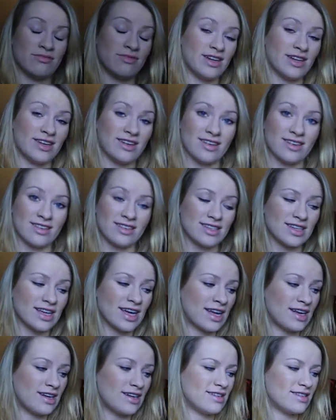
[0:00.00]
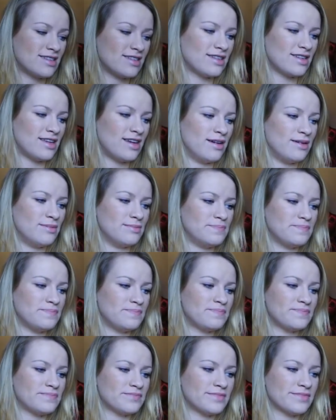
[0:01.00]
is really good. And
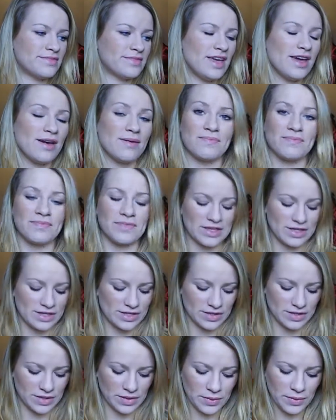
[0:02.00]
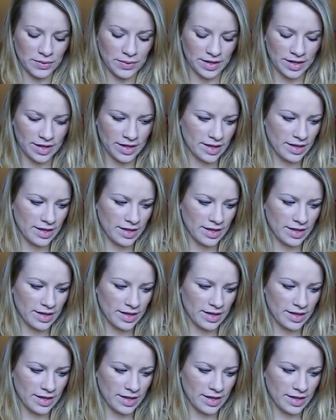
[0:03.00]
yeah, so